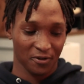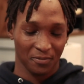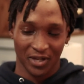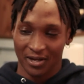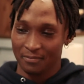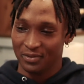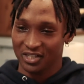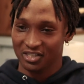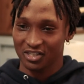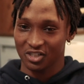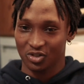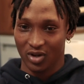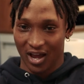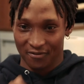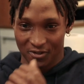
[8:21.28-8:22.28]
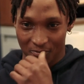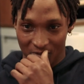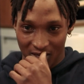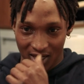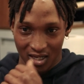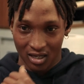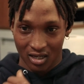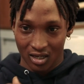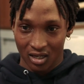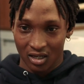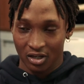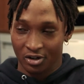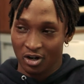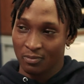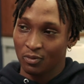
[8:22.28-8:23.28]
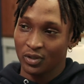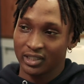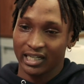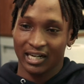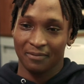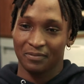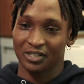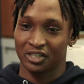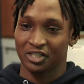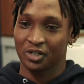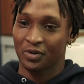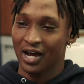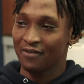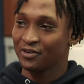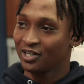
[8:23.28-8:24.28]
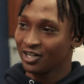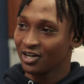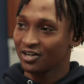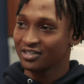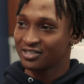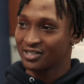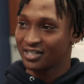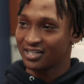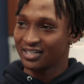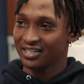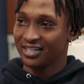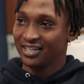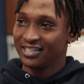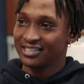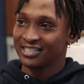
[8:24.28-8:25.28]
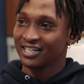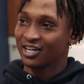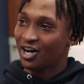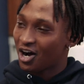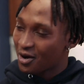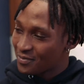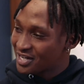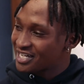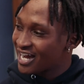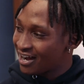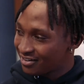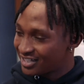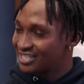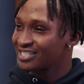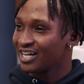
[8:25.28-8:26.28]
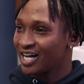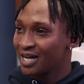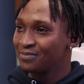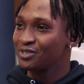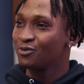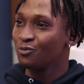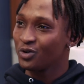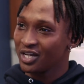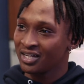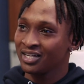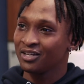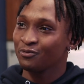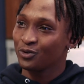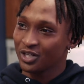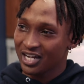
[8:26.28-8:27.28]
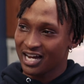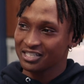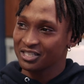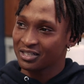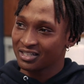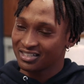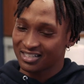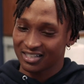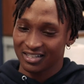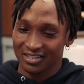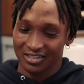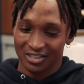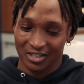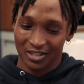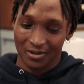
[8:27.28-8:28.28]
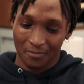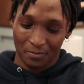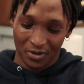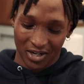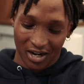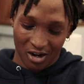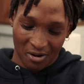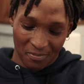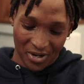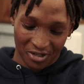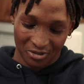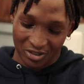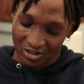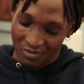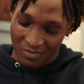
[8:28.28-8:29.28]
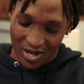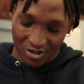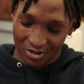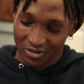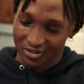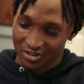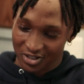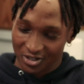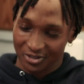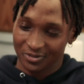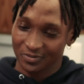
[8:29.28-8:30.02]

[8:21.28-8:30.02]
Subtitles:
be ambitious, you have to be, but with that ambition, you have to learn to calm it down at times and when not to put all pedal to the metal. So